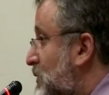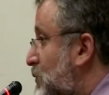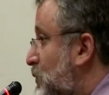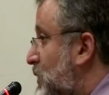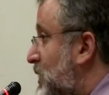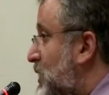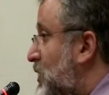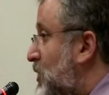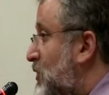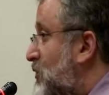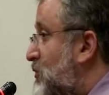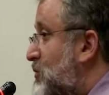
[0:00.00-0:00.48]

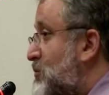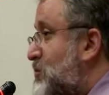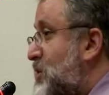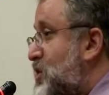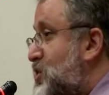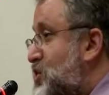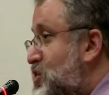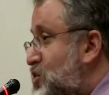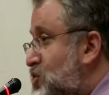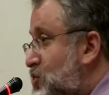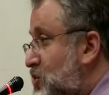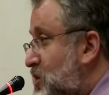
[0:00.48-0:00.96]
We are a
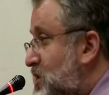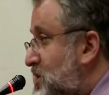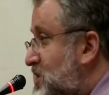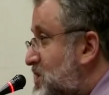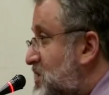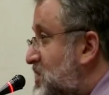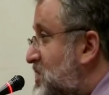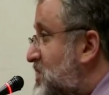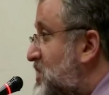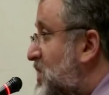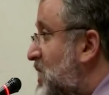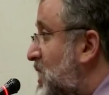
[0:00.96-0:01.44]
mature
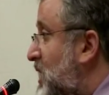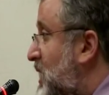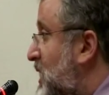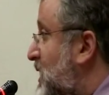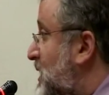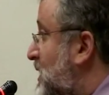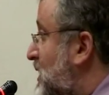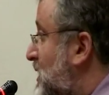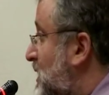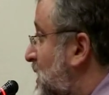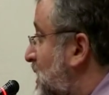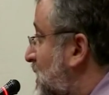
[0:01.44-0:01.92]

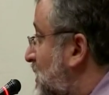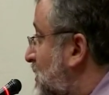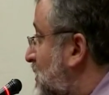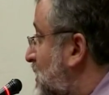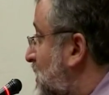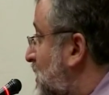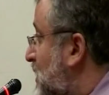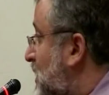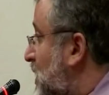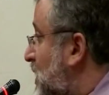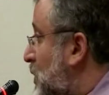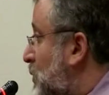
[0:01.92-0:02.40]
society now.
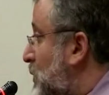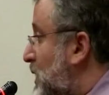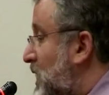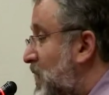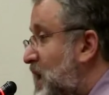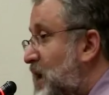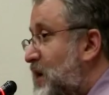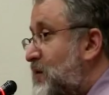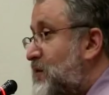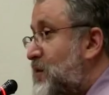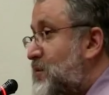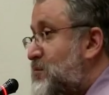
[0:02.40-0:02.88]
We
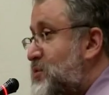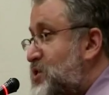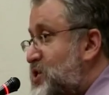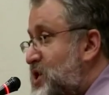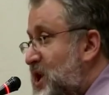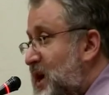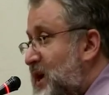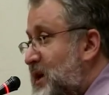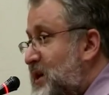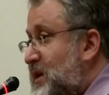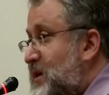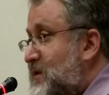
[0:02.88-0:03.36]
have
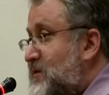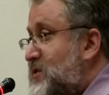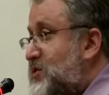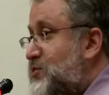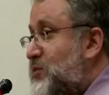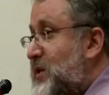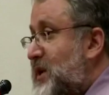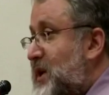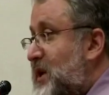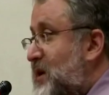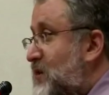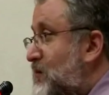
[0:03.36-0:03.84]

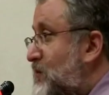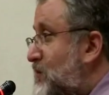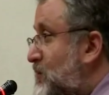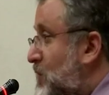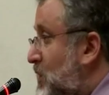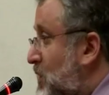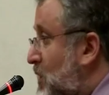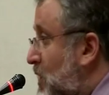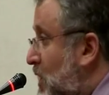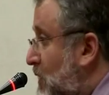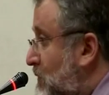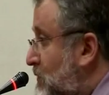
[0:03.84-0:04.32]
objectives, we have
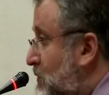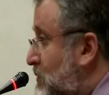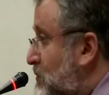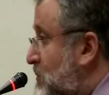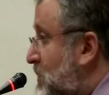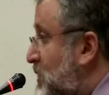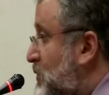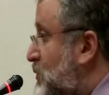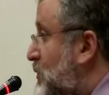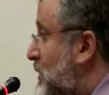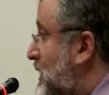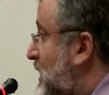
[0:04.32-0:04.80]

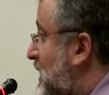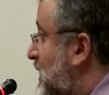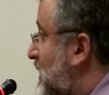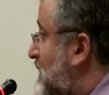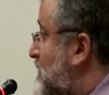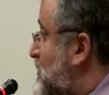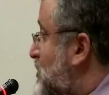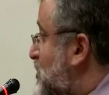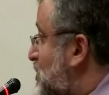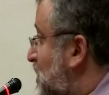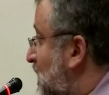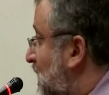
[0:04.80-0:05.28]
government, we
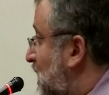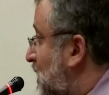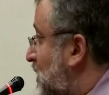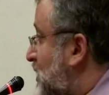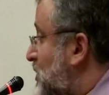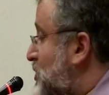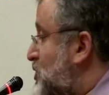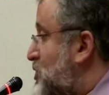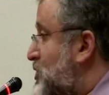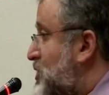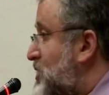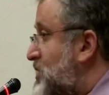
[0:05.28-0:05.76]
have
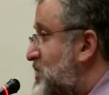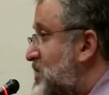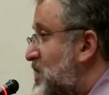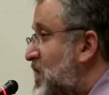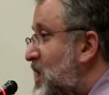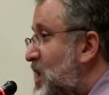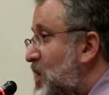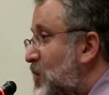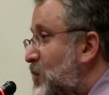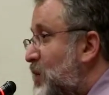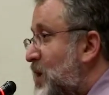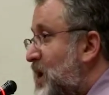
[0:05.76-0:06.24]
challenges,
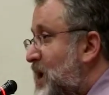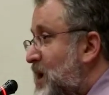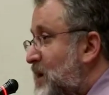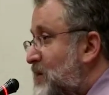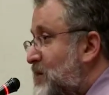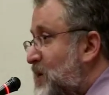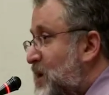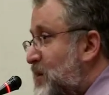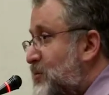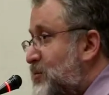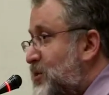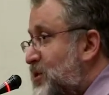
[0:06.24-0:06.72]
we
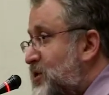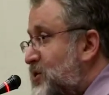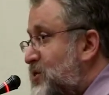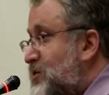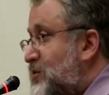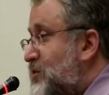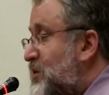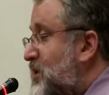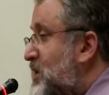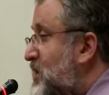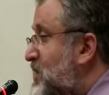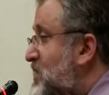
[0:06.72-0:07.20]
have
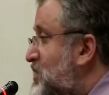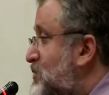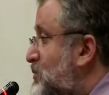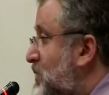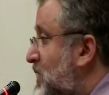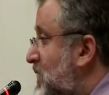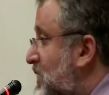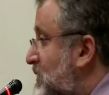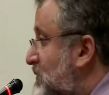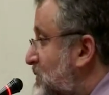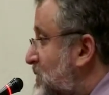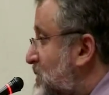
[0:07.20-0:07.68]
opportunities,
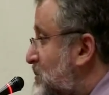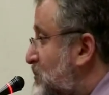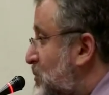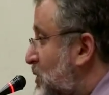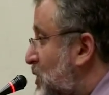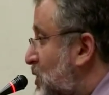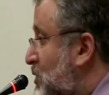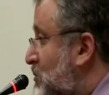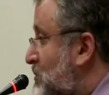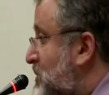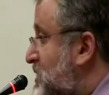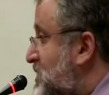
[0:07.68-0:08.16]
we have
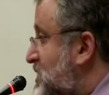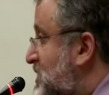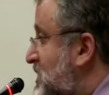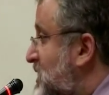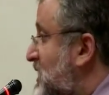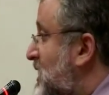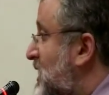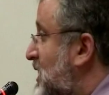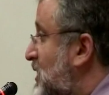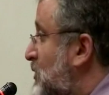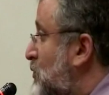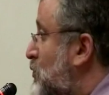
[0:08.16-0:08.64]

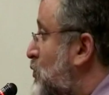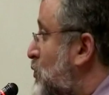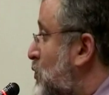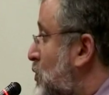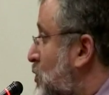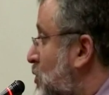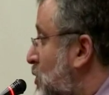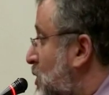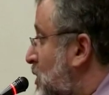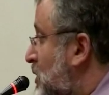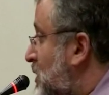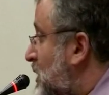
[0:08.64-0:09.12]
diplomacy and
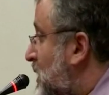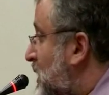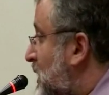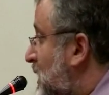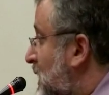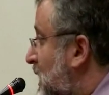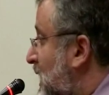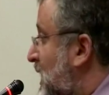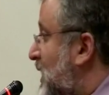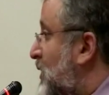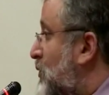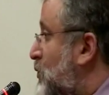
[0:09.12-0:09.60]
war,
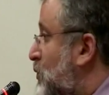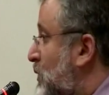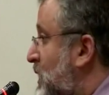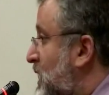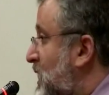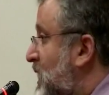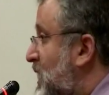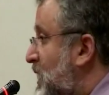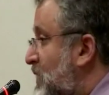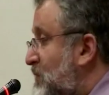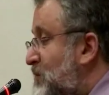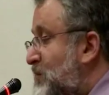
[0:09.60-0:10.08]
and
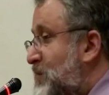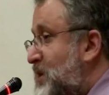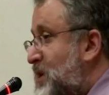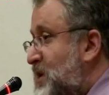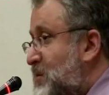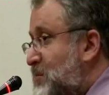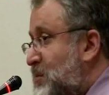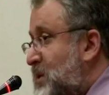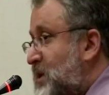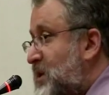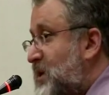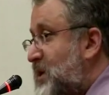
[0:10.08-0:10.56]
we have
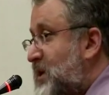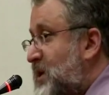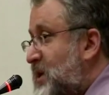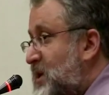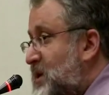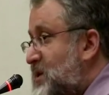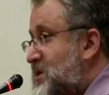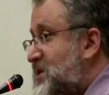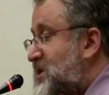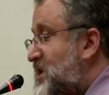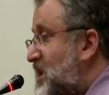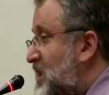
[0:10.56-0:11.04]
the ability
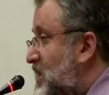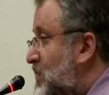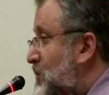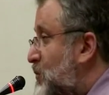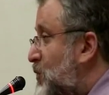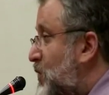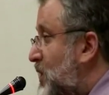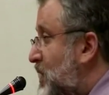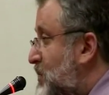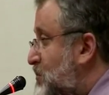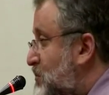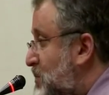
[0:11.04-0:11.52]
to
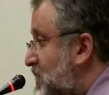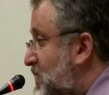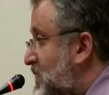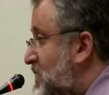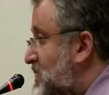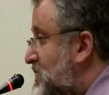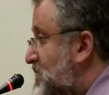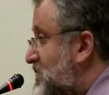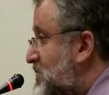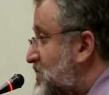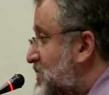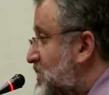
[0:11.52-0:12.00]
celebrate
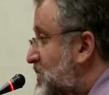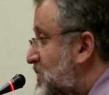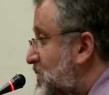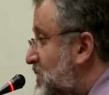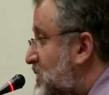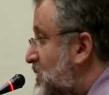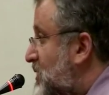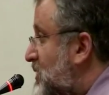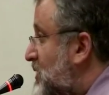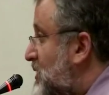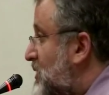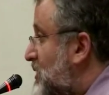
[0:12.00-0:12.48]
peace.
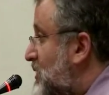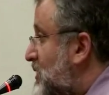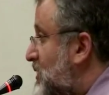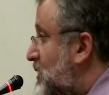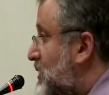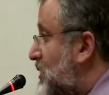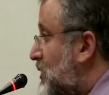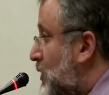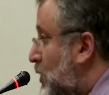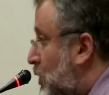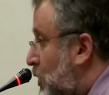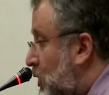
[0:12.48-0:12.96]

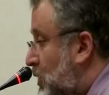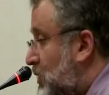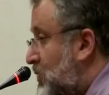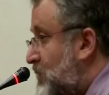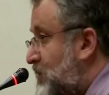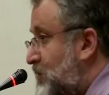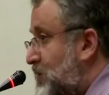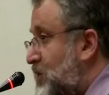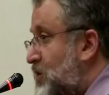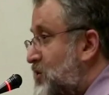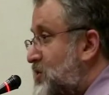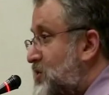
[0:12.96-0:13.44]
All of